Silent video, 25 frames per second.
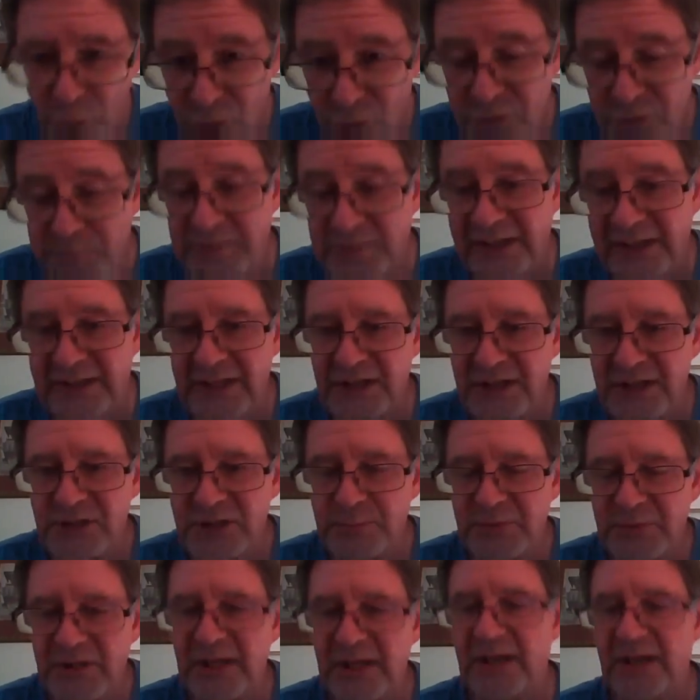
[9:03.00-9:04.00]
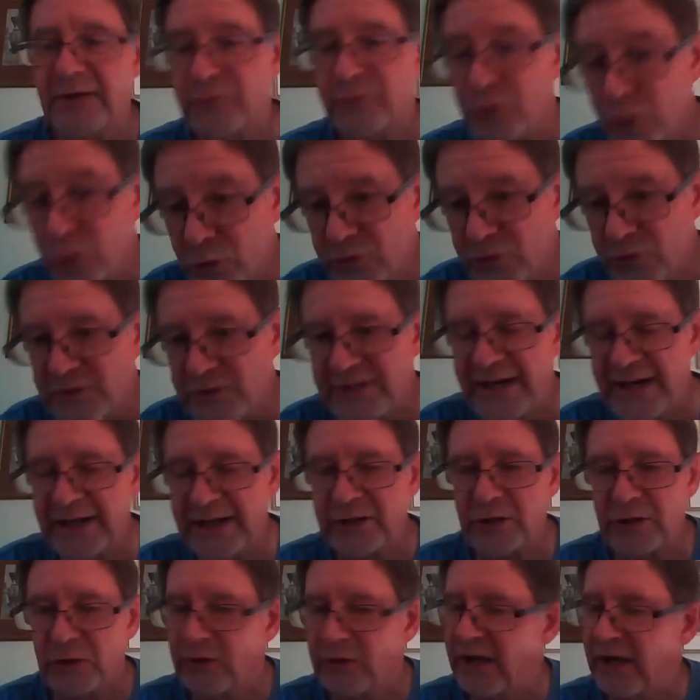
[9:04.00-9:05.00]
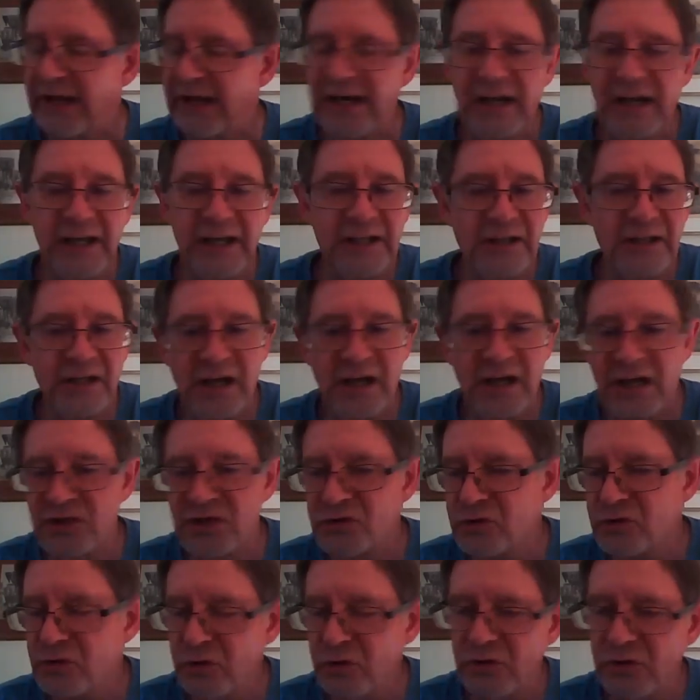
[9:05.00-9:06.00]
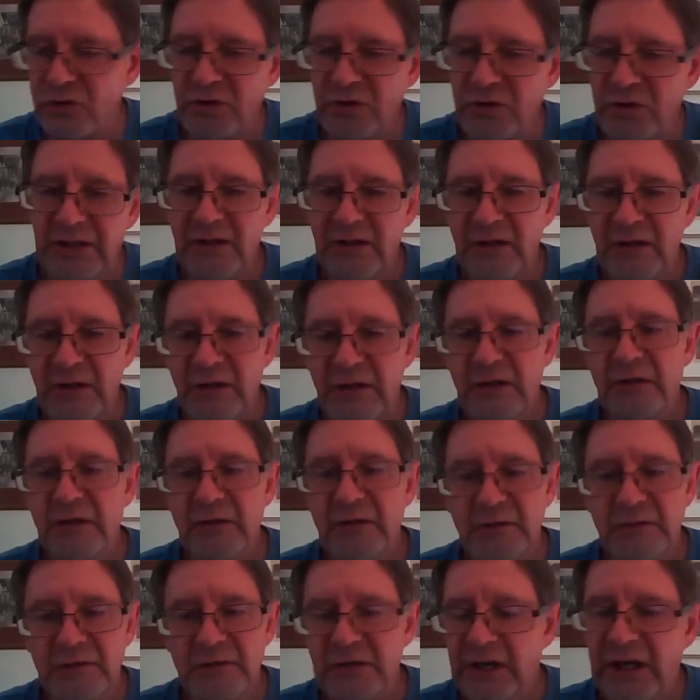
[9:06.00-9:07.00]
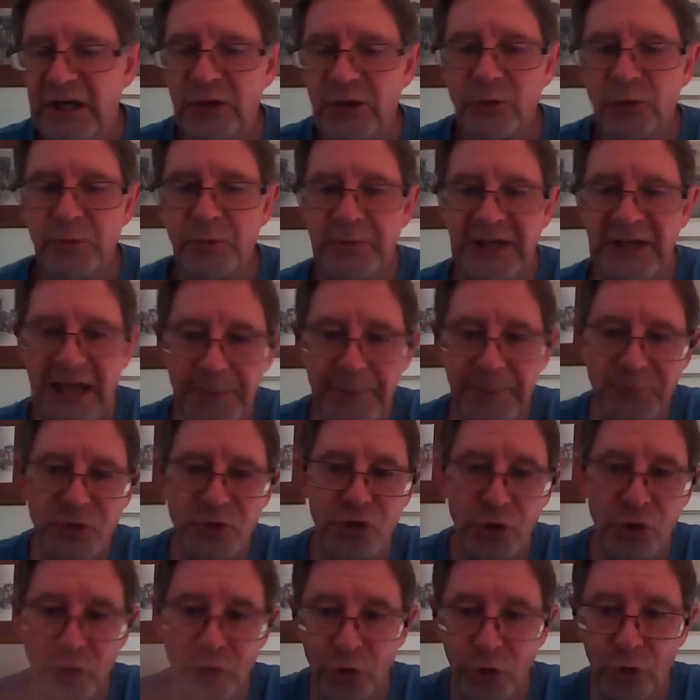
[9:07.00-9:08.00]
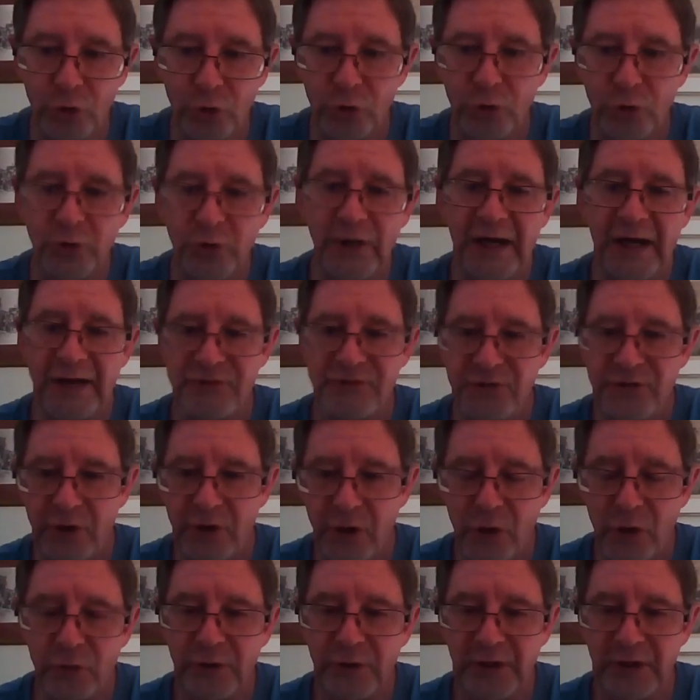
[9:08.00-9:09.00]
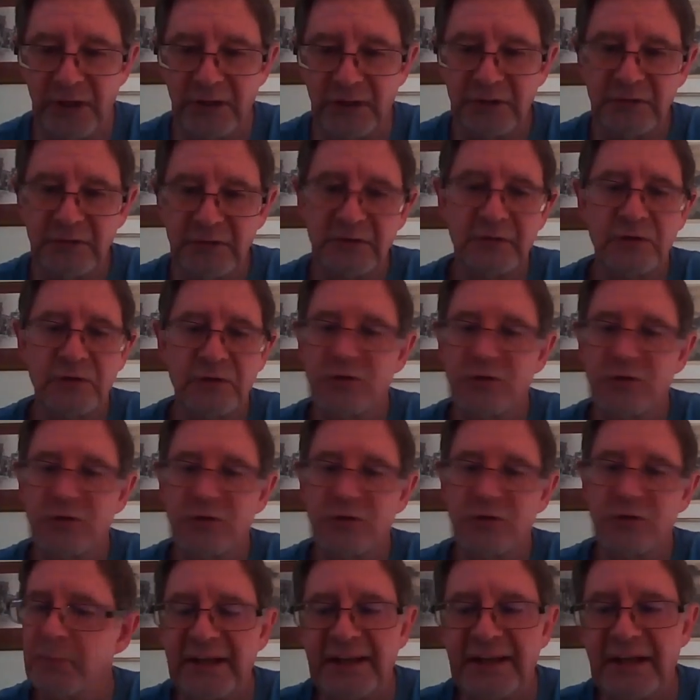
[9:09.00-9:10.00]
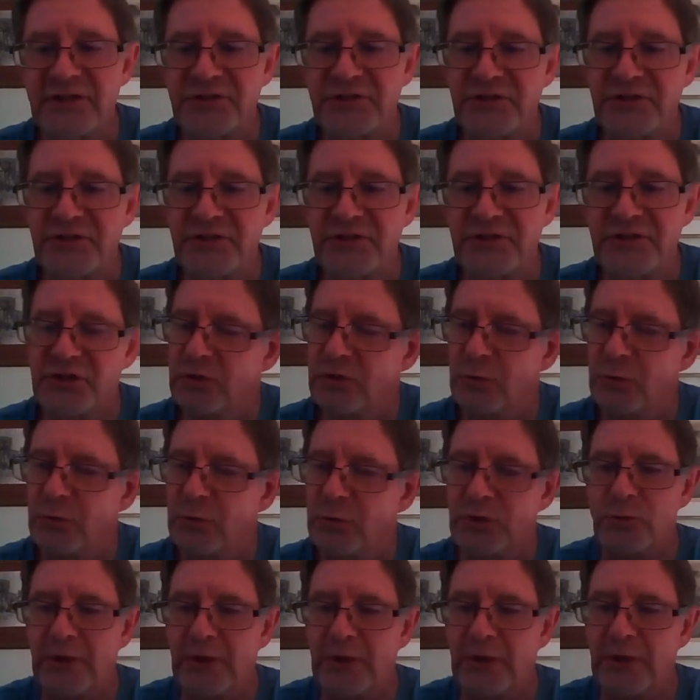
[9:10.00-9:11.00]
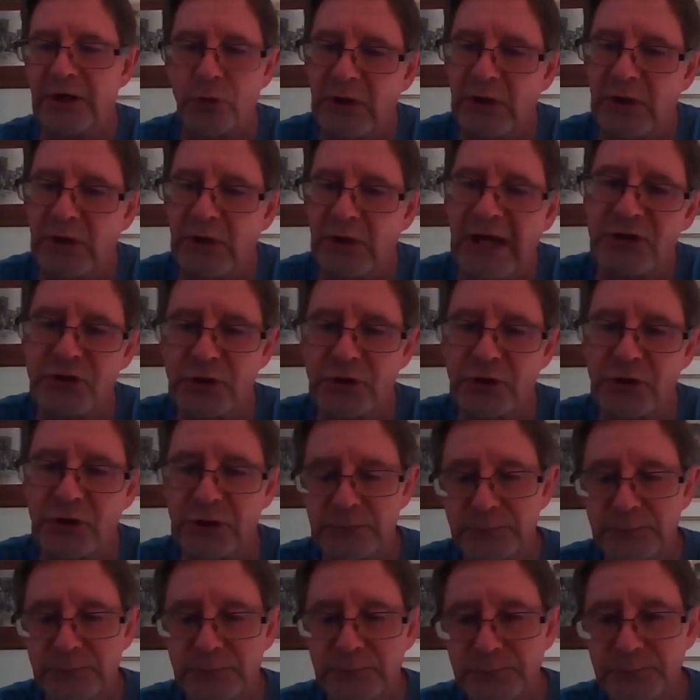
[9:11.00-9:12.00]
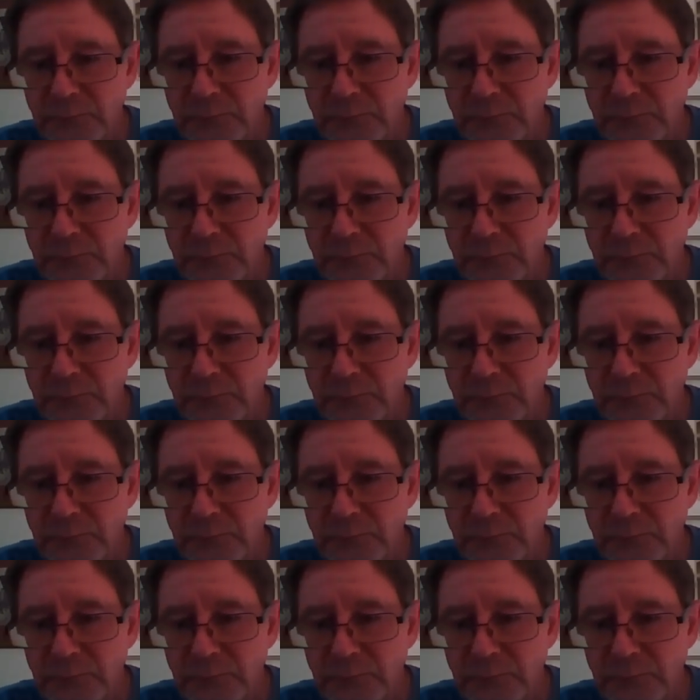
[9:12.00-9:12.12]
used Big Dutchman and I've used Techno, and I certainly, it would be up to you as the owner to make that decision which way you would like to go.